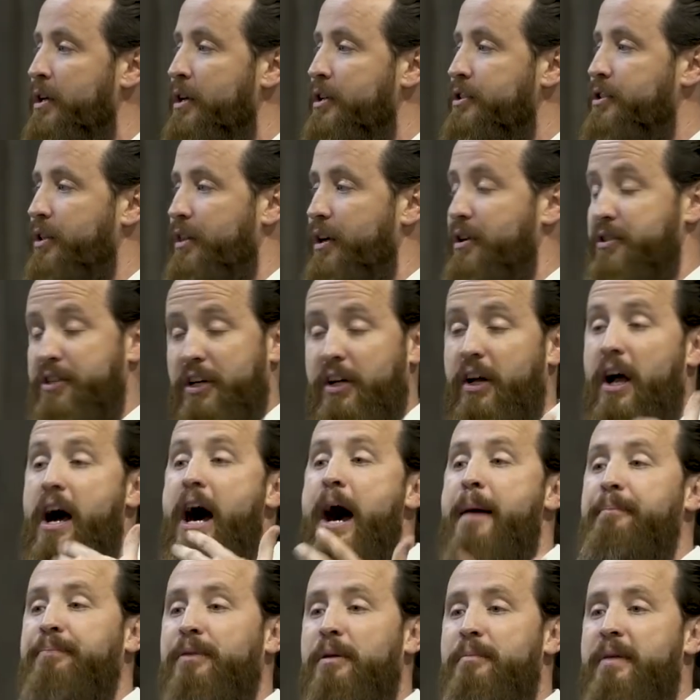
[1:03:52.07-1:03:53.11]
So there's a
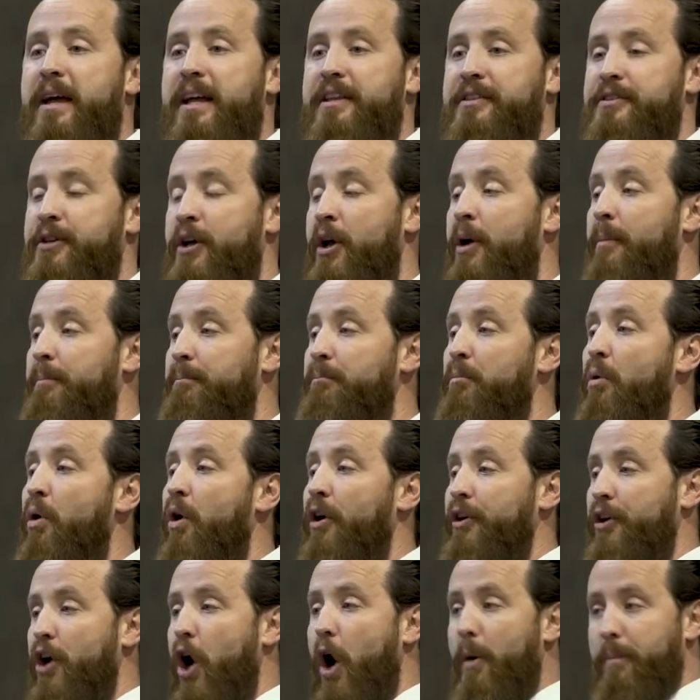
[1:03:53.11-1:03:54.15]
compliment.
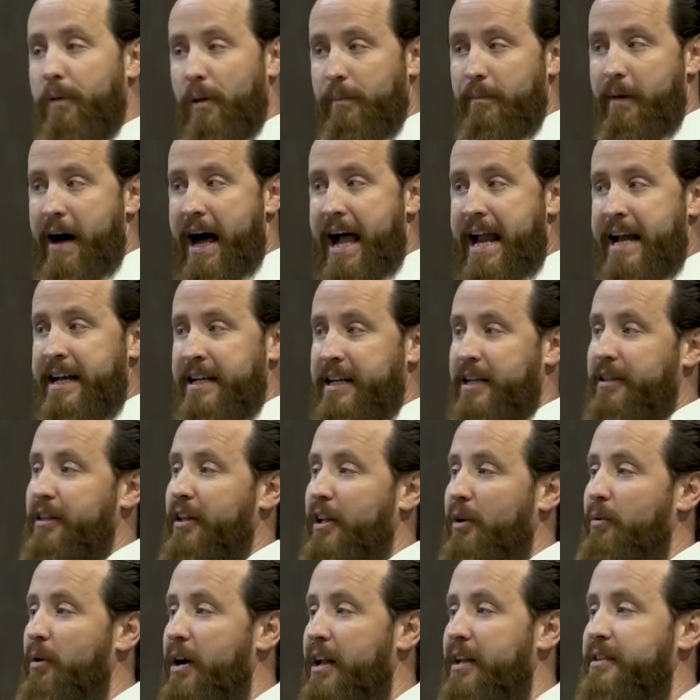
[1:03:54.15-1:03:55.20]
More noble-minded than
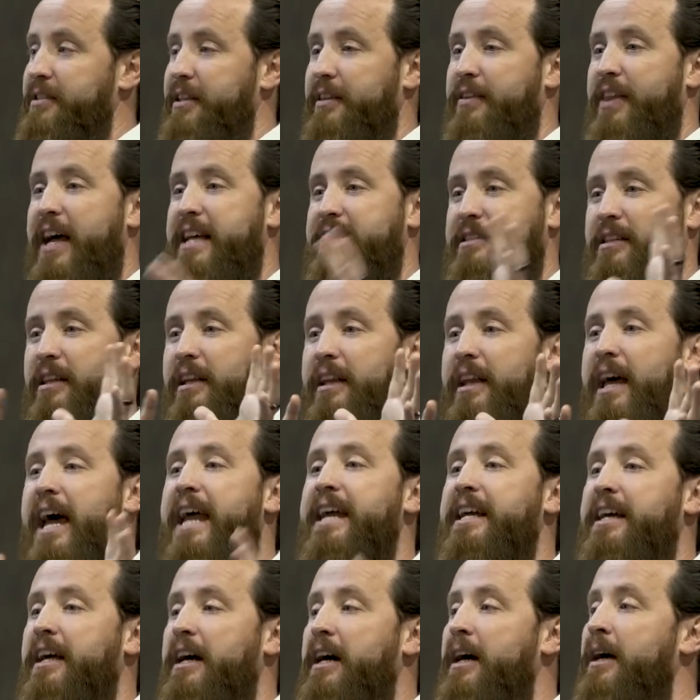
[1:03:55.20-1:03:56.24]
the ones in
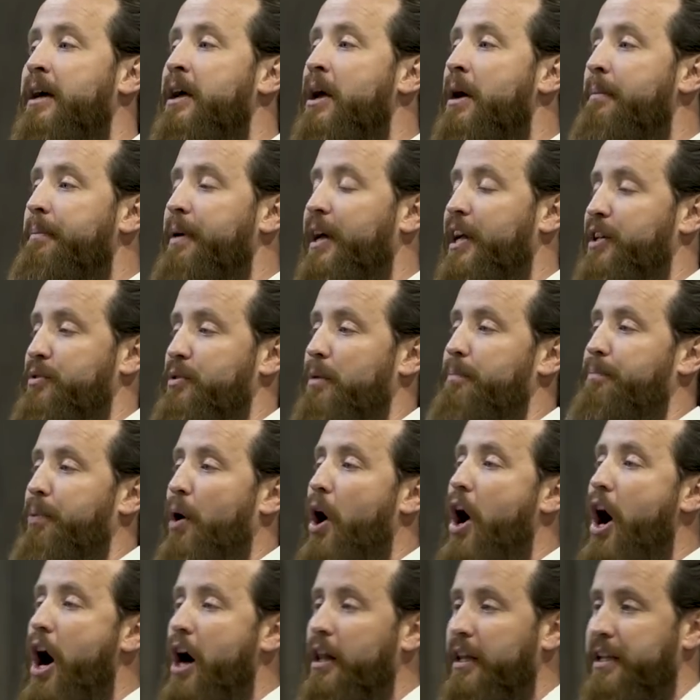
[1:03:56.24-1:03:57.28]
Thessalonica, because when
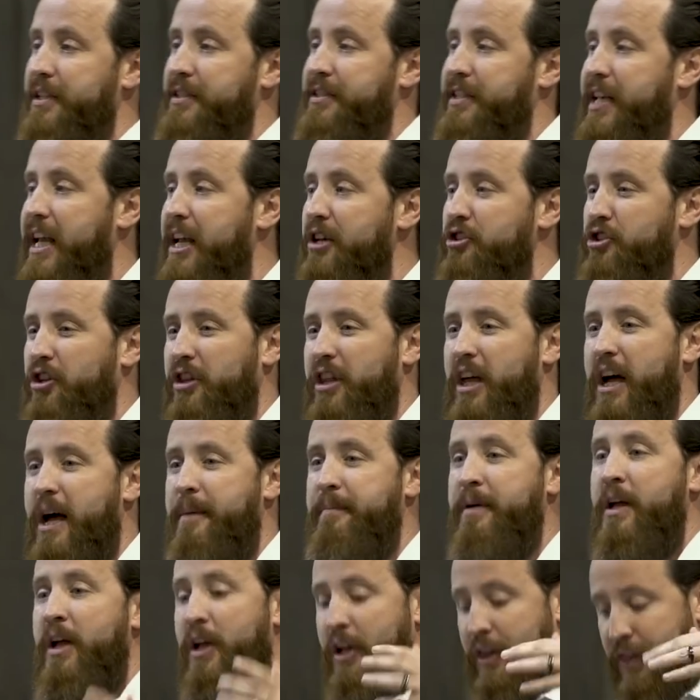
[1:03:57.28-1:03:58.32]
Paul is teaching
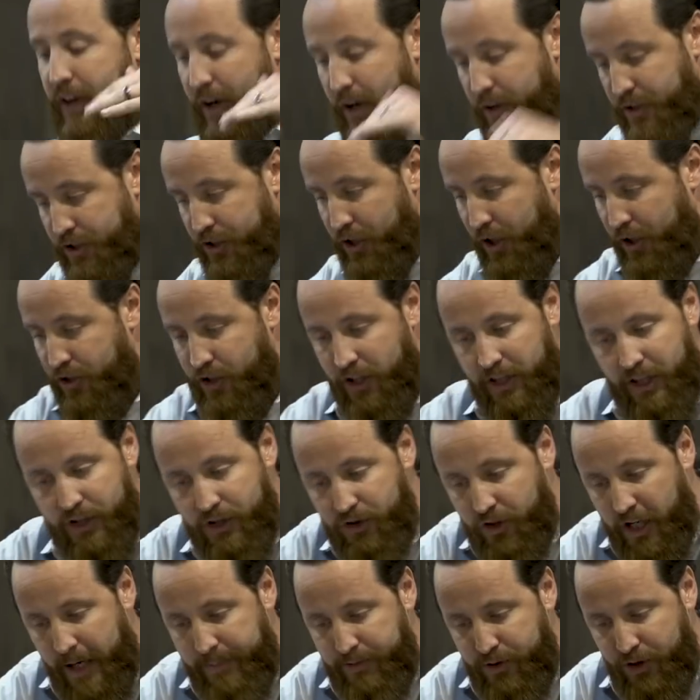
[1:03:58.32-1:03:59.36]
them, they're searching the
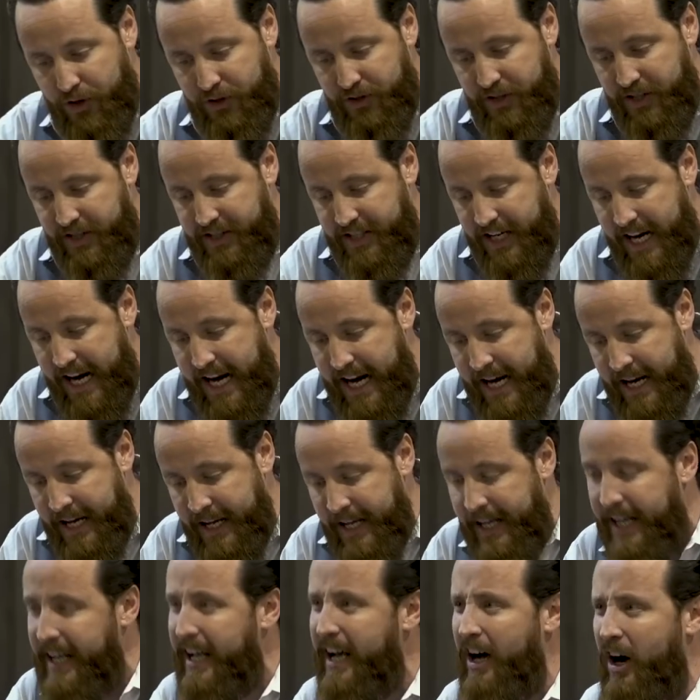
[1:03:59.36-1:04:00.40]
Scriptures to see,
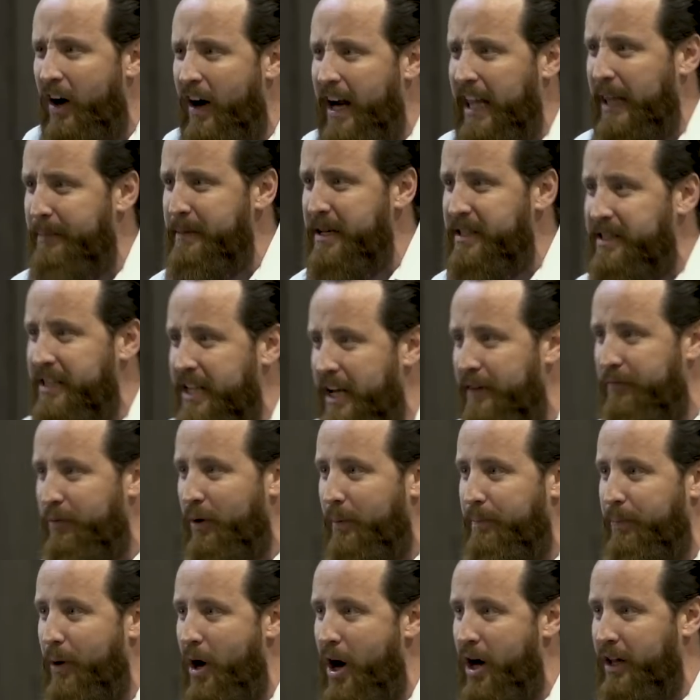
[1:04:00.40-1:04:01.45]
let me see if
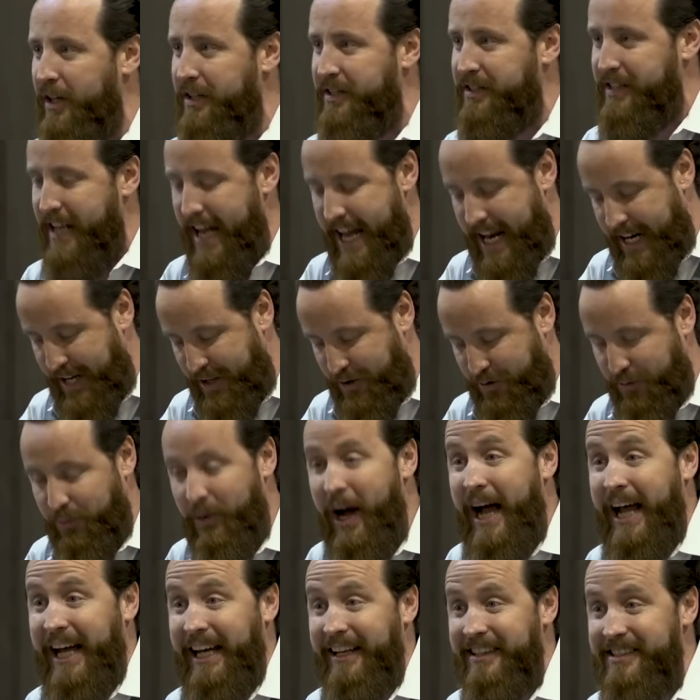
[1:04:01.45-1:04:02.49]
what Paul is saying is
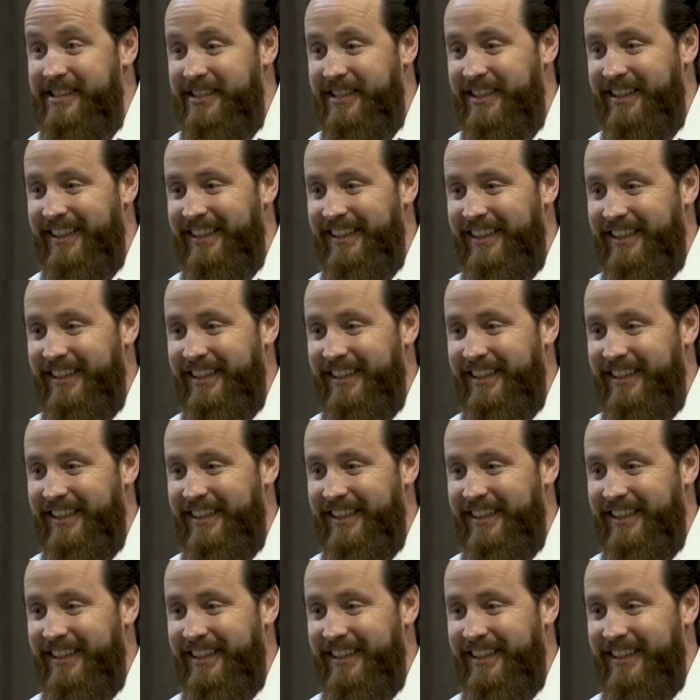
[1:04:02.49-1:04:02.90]
right.